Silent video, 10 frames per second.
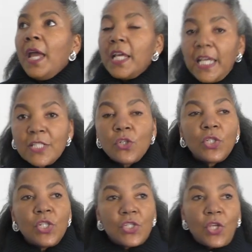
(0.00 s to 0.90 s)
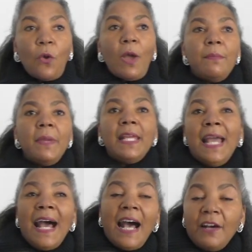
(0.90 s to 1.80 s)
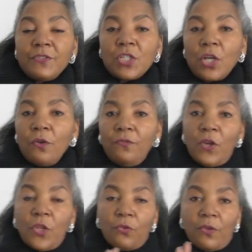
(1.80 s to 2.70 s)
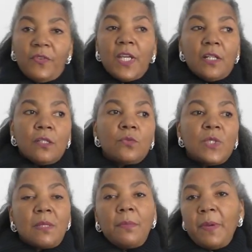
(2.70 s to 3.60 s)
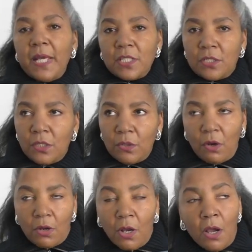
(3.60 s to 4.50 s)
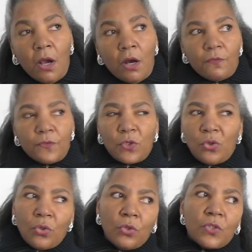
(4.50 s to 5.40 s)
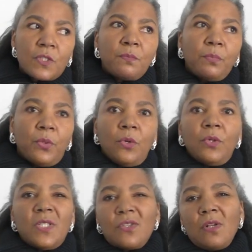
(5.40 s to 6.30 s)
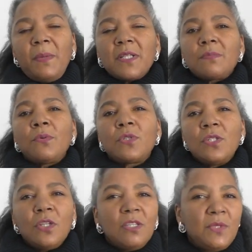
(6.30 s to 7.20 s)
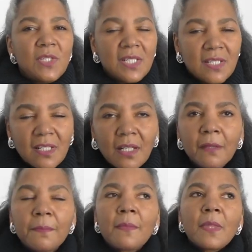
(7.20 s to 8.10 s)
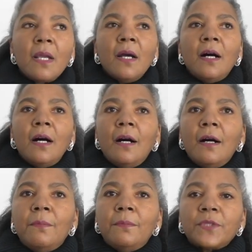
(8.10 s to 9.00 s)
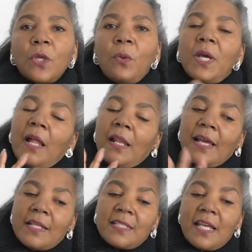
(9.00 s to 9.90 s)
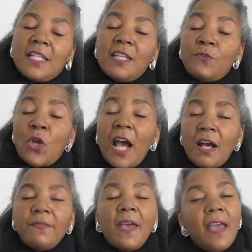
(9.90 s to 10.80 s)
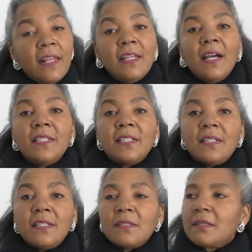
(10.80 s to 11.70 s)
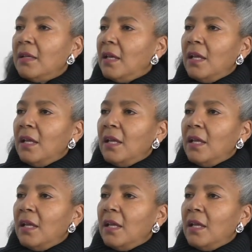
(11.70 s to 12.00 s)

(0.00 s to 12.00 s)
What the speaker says: It is looking as though I may have to go further afield, which I'm prepared to do, of course, but it's all about supporting your community, isn't it? So like I said, if you have any ideas,